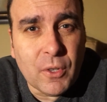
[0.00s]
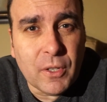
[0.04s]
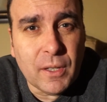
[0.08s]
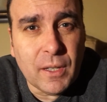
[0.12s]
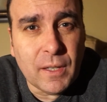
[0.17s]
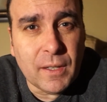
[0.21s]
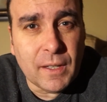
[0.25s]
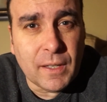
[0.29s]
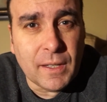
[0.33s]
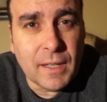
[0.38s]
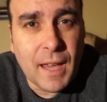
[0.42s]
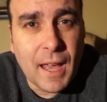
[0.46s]

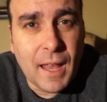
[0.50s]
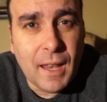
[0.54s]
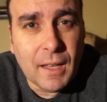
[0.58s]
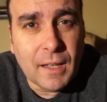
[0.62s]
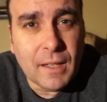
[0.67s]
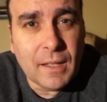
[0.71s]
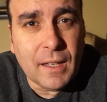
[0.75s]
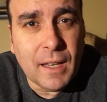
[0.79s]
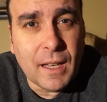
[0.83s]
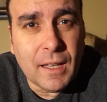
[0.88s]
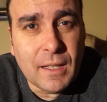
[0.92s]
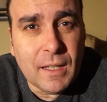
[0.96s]
This is
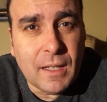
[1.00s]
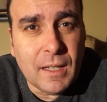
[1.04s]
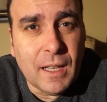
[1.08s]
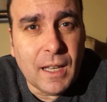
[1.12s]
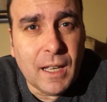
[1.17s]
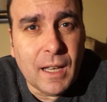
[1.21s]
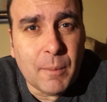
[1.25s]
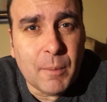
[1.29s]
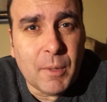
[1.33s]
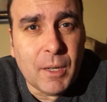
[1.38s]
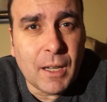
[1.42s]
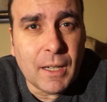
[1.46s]
Alex, and
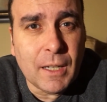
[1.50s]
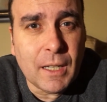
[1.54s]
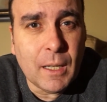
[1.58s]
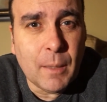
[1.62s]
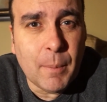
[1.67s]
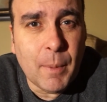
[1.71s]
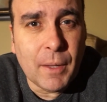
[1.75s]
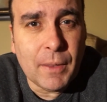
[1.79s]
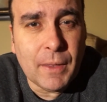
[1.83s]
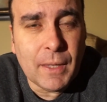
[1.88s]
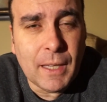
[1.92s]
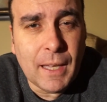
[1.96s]
today I'm talking
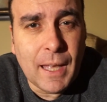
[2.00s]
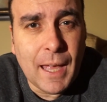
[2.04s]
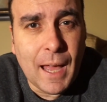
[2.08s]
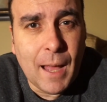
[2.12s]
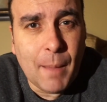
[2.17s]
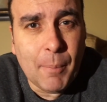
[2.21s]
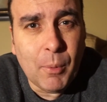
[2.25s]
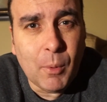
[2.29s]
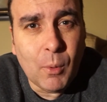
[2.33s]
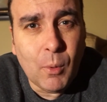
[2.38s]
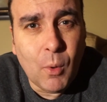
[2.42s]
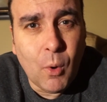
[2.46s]
about the
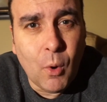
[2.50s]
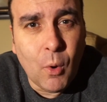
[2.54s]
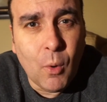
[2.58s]
Apple